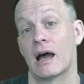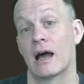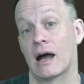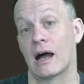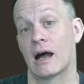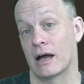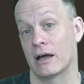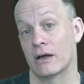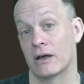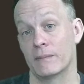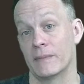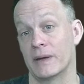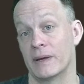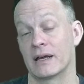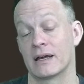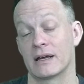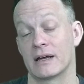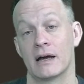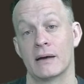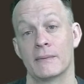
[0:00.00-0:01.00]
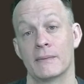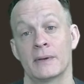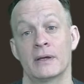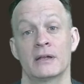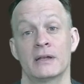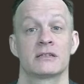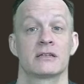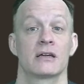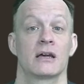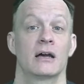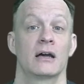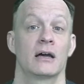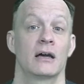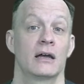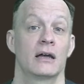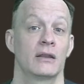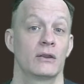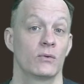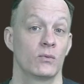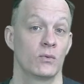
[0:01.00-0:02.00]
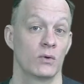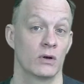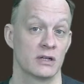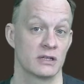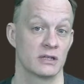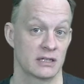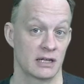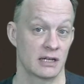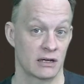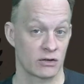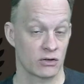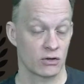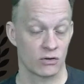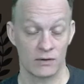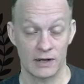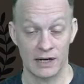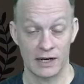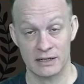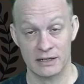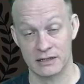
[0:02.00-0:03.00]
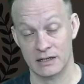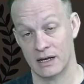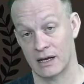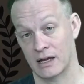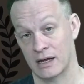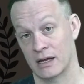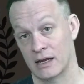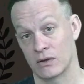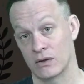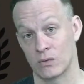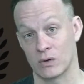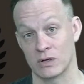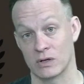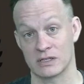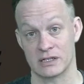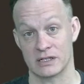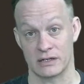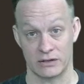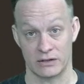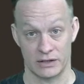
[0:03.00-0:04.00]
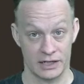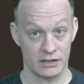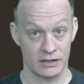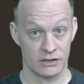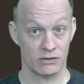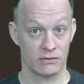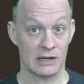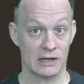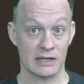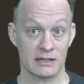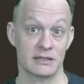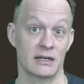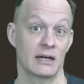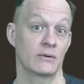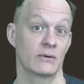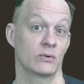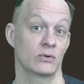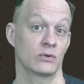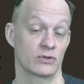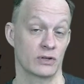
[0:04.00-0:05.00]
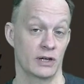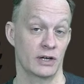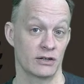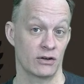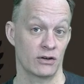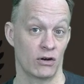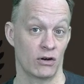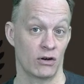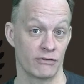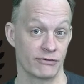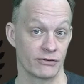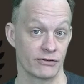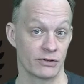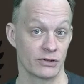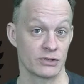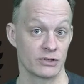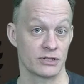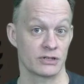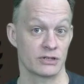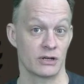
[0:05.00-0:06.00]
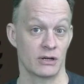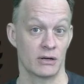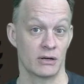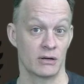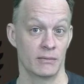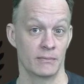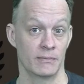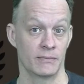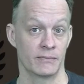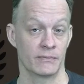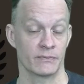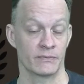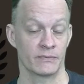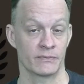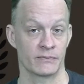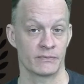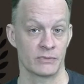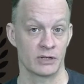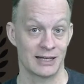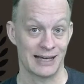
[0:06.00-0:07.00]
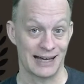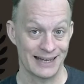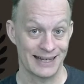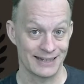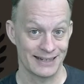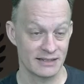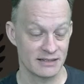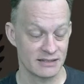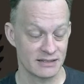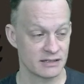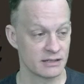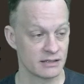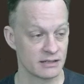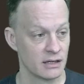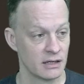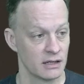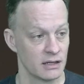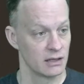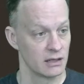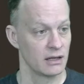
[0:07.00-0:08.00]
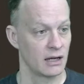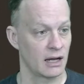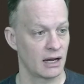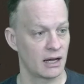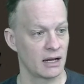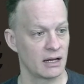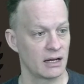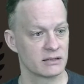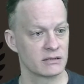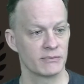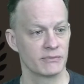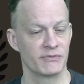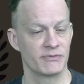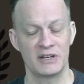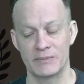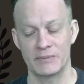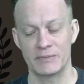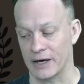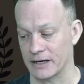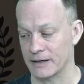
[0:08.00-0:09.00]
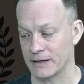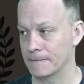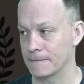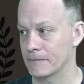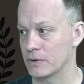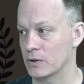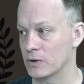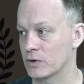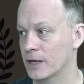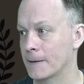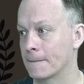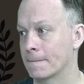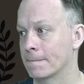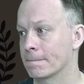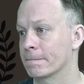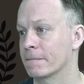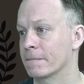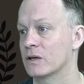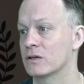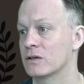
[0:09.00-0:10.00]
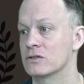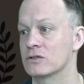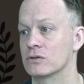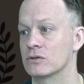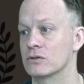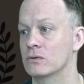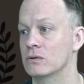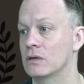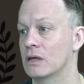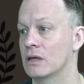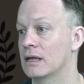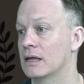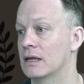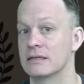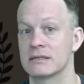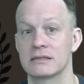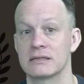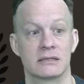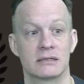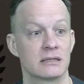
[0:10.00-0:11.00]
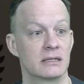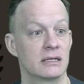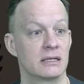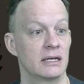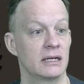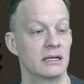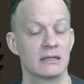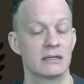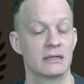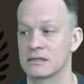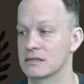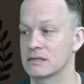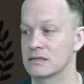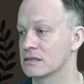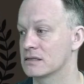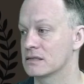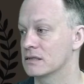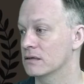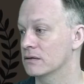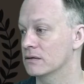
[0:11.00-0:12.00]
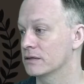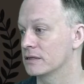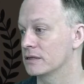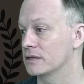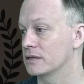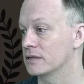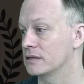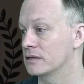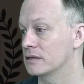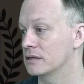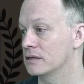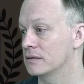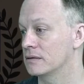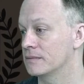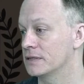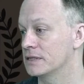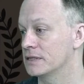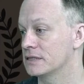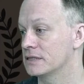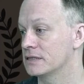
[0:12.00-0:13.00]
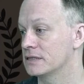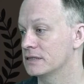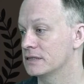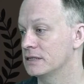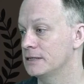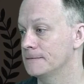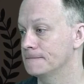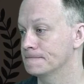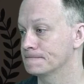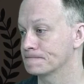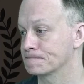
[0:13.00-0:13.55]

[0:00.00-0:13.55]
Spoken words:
I'll make comments on the ones that are correct and the ones that are incorrect. I will try to offer some guidance and some feedback. Okay, so let's get started. Let me see.